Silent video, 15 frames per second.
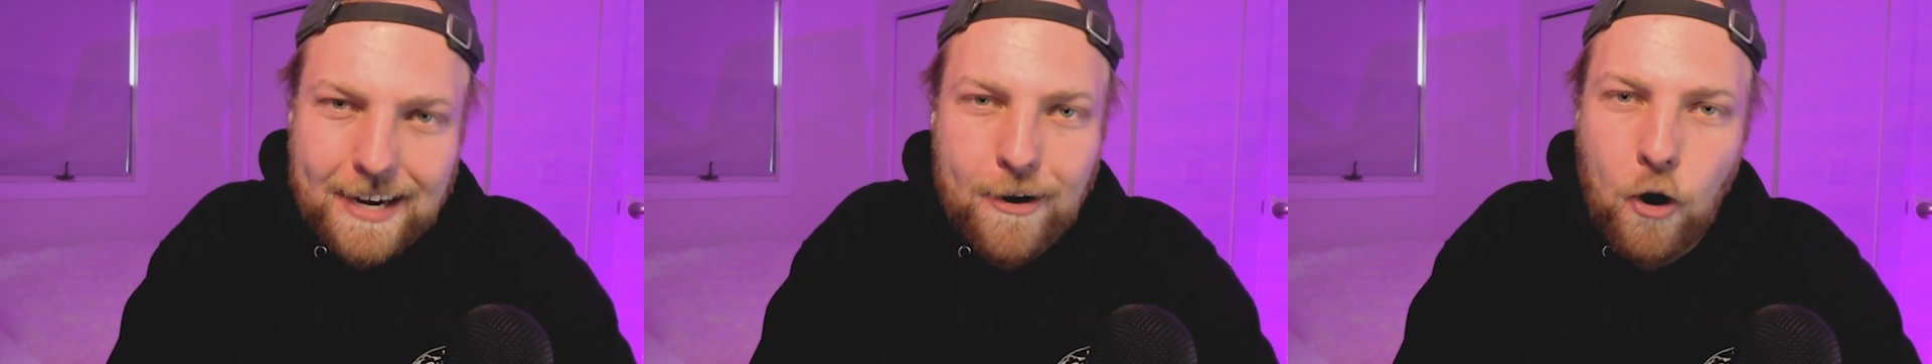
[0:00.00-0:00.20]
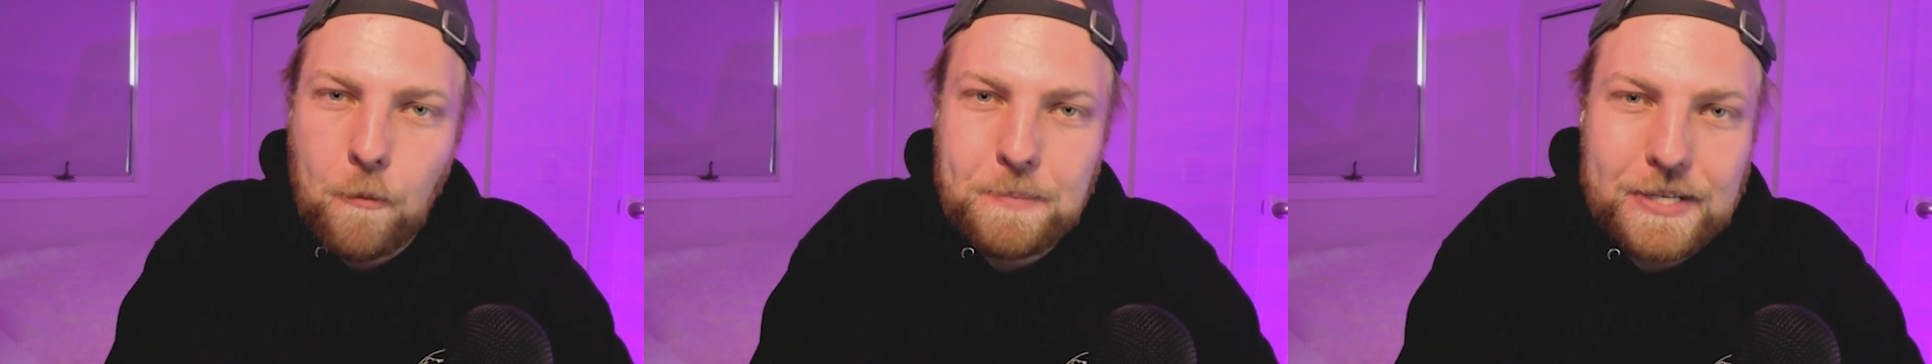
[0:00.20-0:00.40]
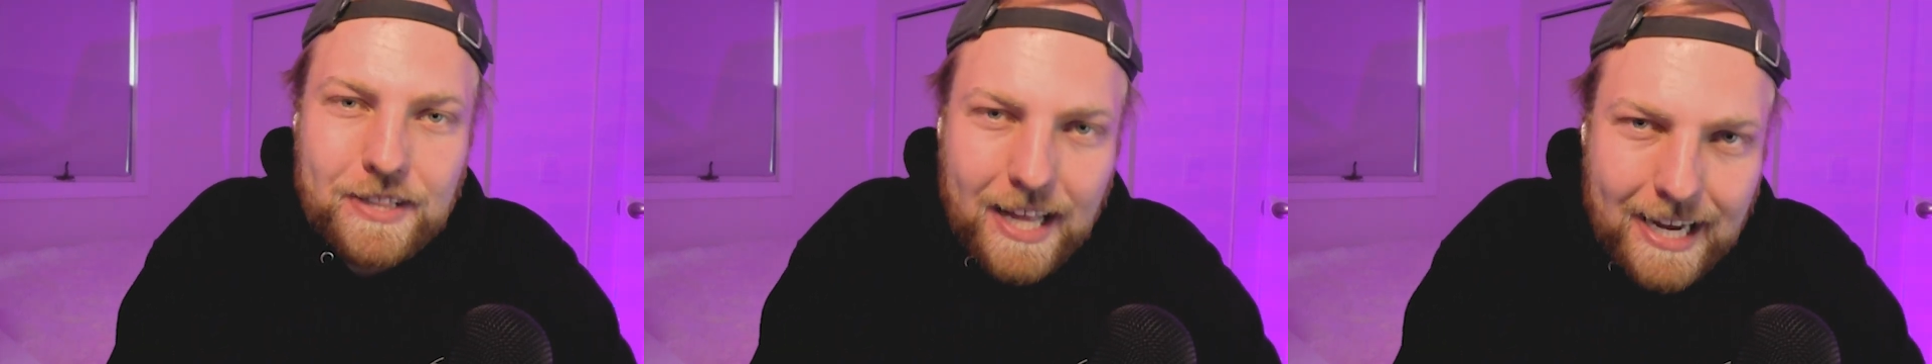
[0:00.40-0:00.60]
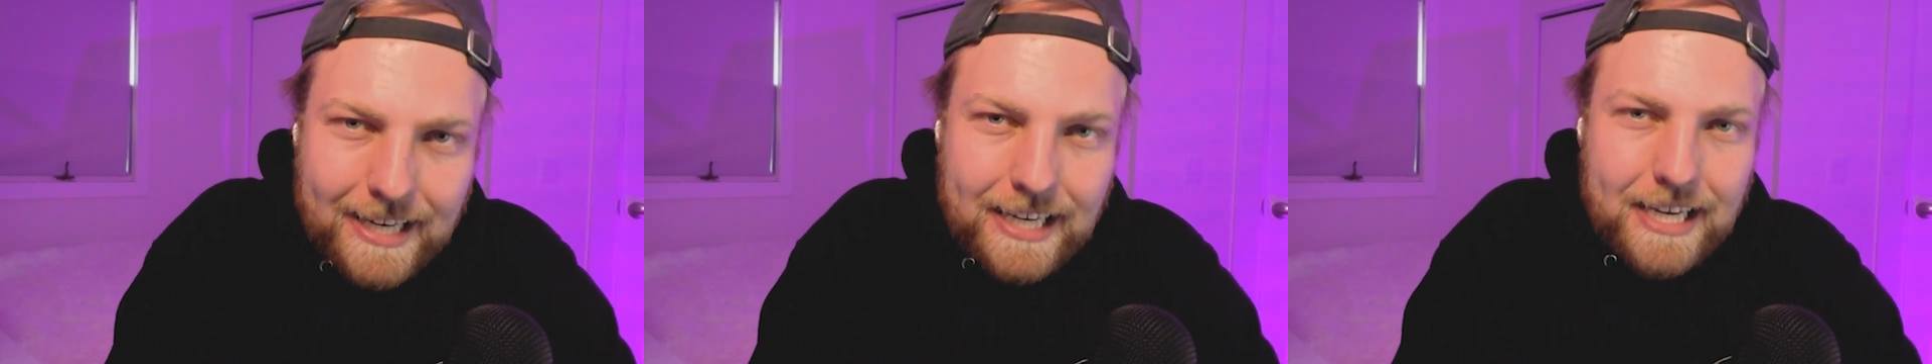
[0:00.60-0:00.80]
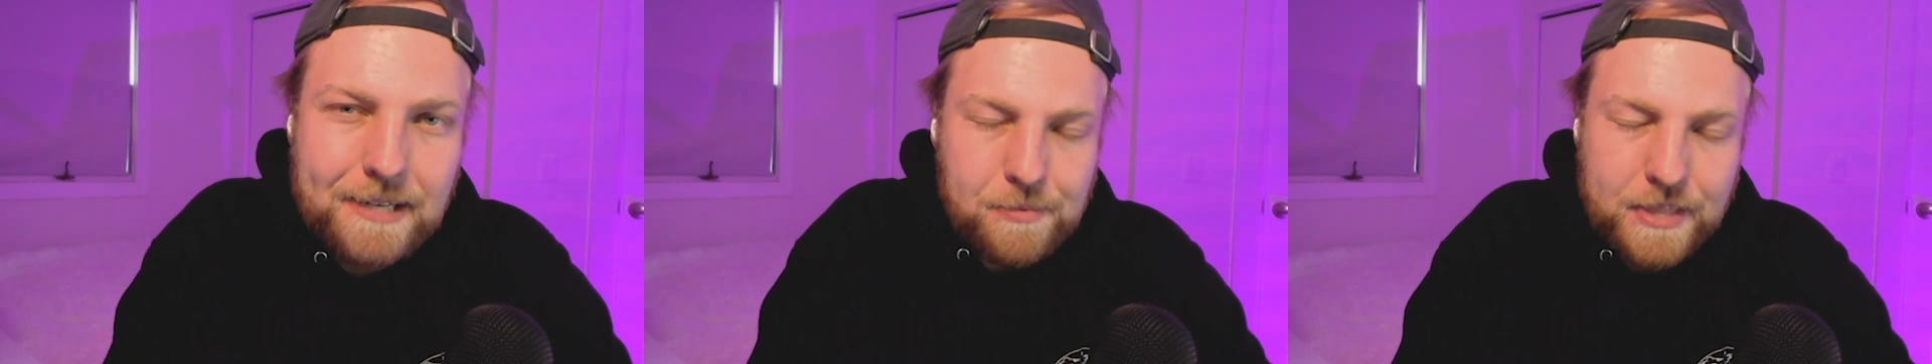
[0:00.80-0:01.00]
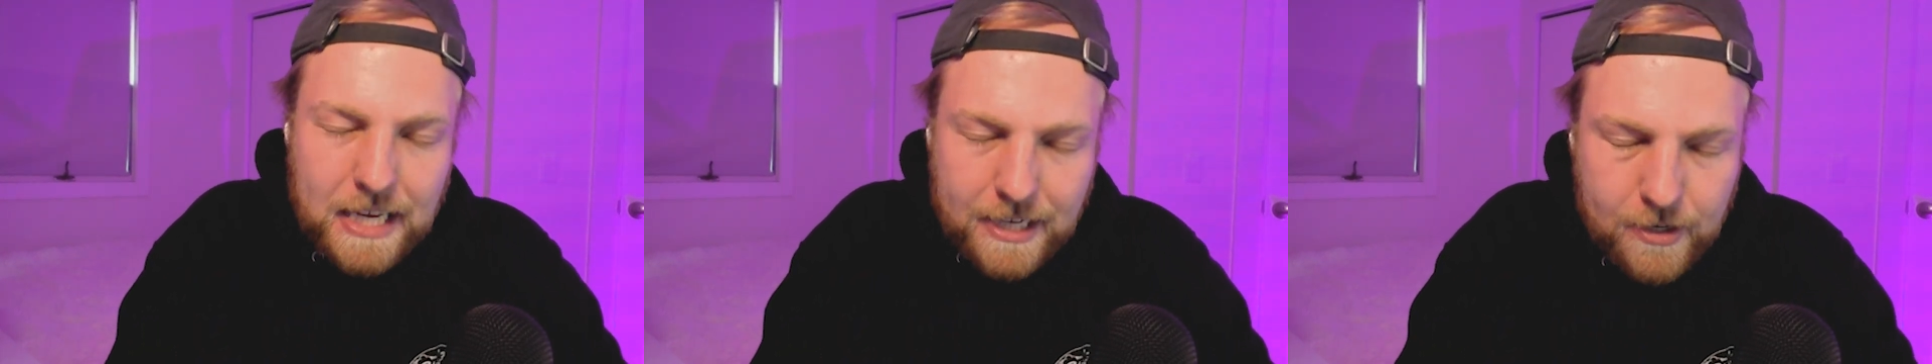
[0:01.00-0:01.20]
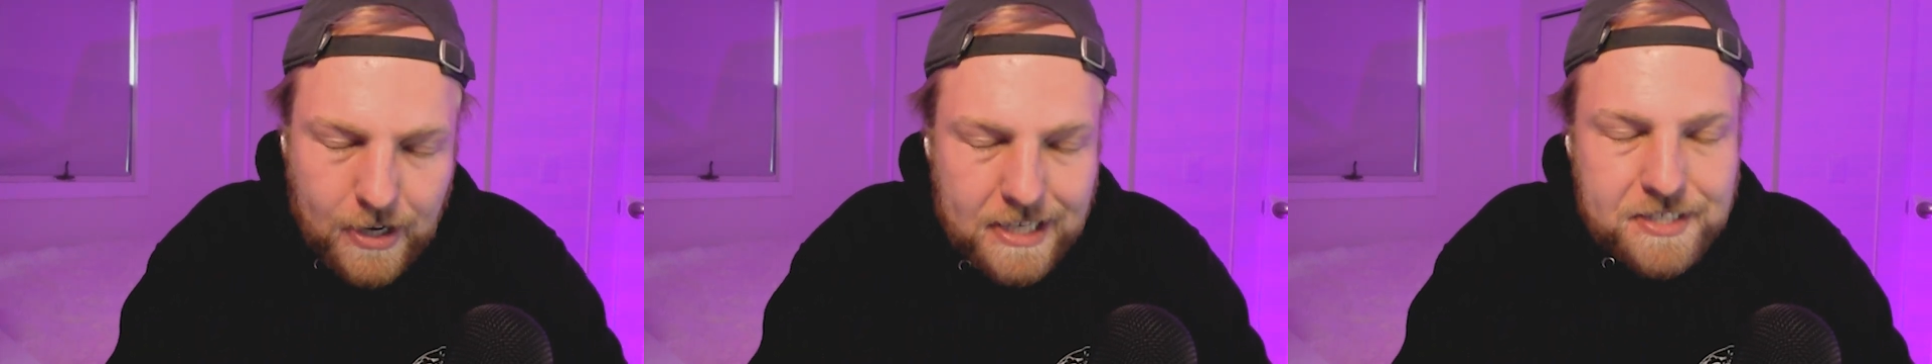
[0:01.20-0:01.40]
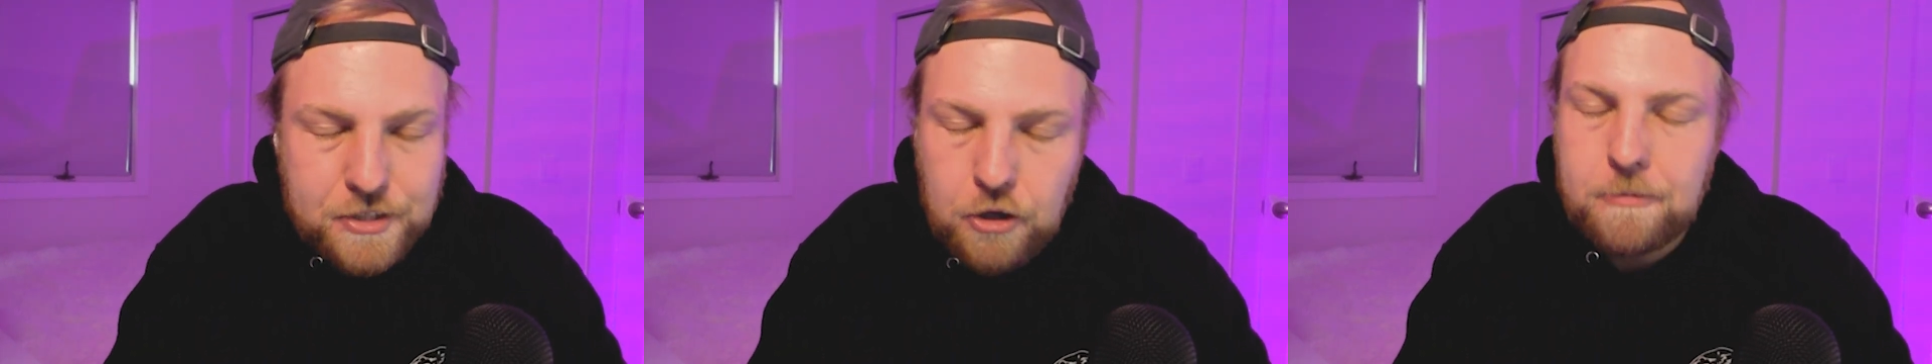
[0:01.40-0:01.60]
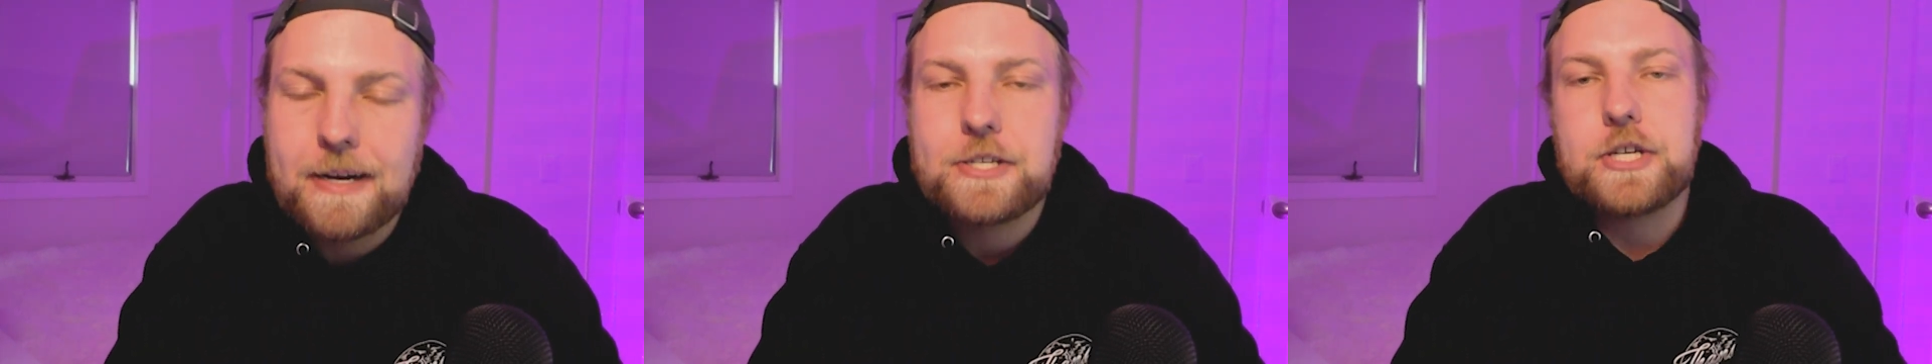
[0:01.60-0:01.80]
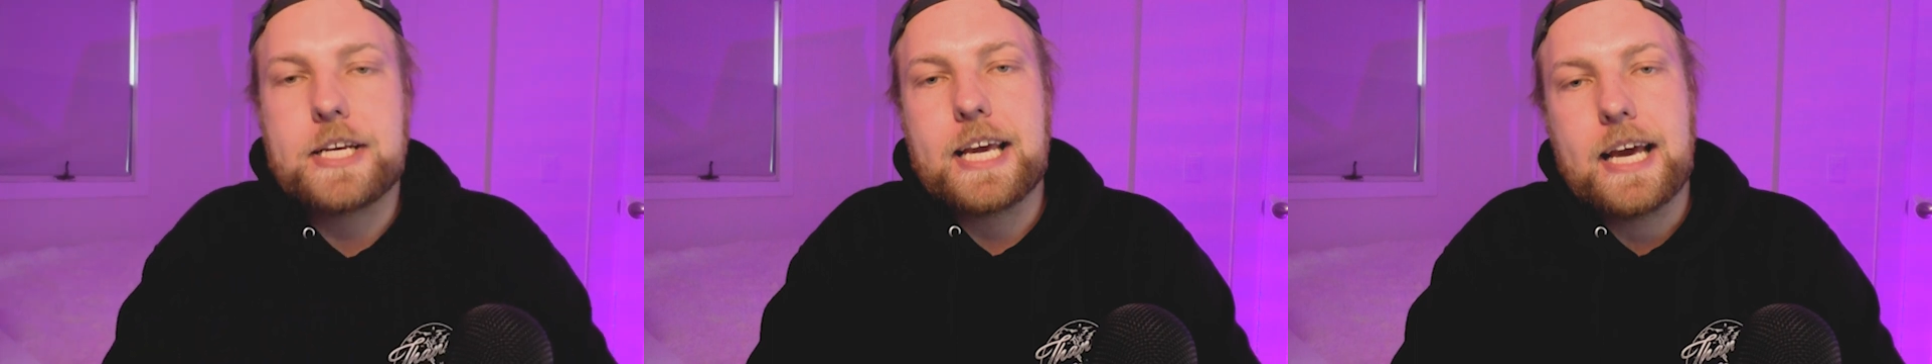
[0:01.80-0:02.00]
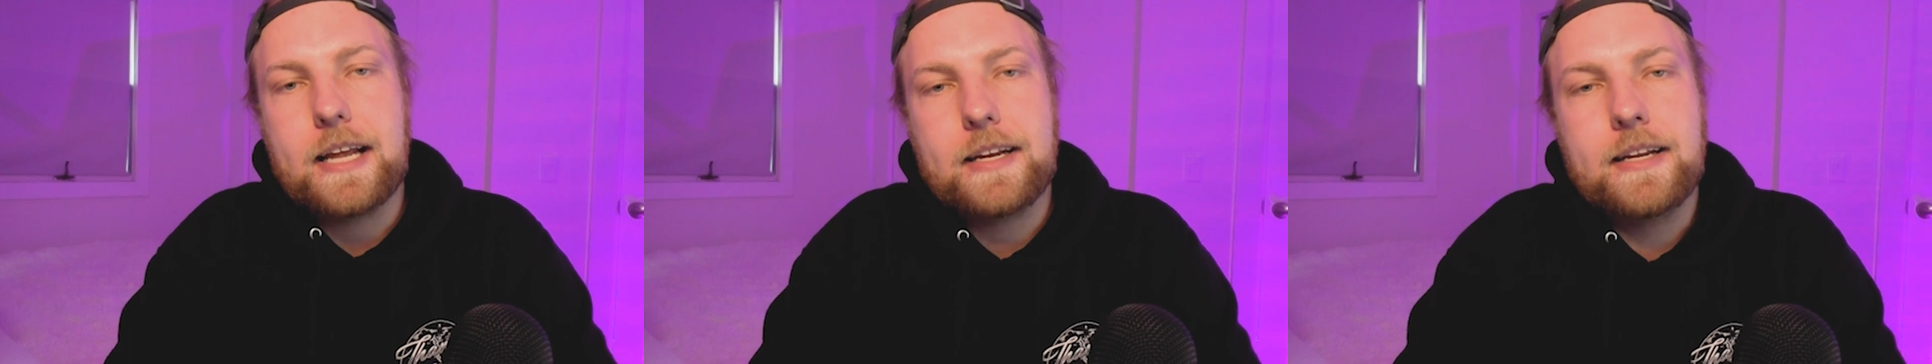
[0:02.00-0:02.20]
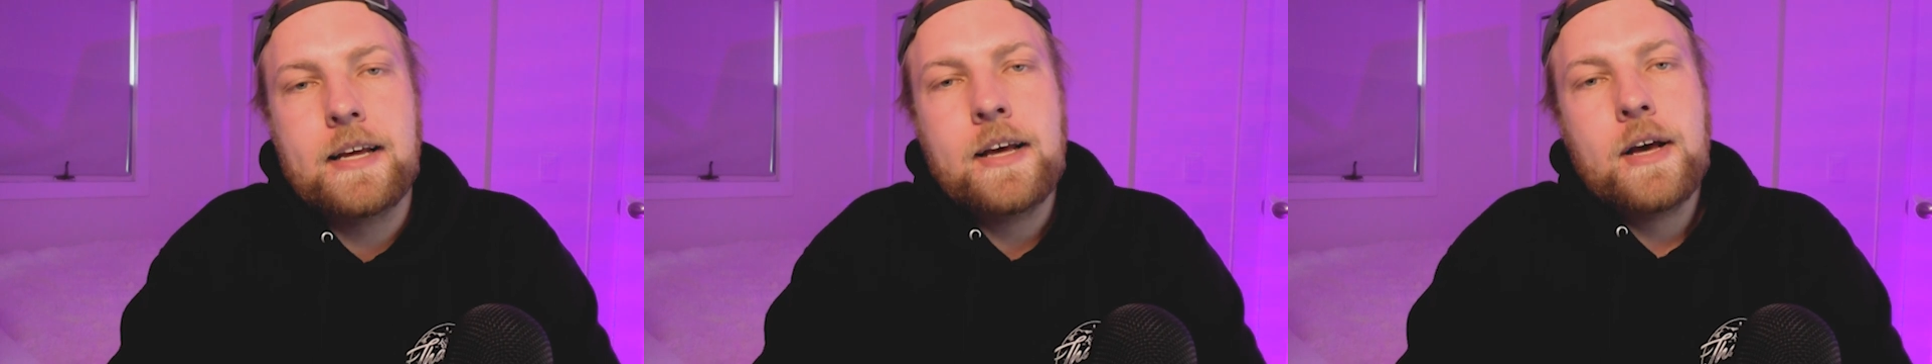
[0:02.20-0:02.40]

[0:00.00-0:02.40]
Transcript: I hope you like it. Thank you guys so much again